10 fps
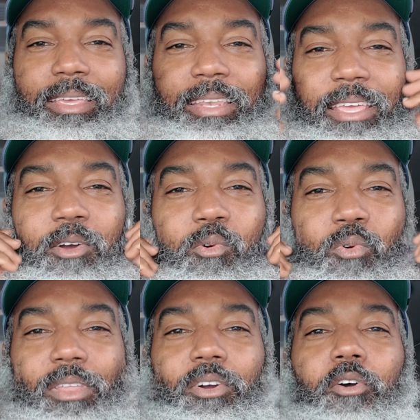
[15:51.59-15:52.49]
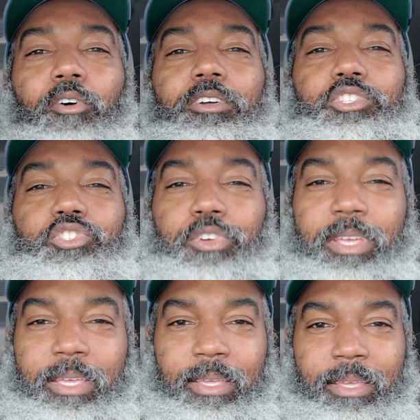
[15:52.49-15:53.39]
in your own
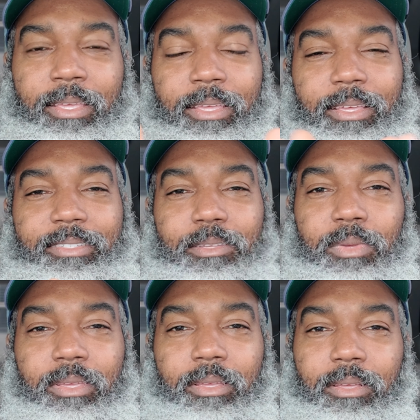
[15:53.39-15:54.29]
country. You see me?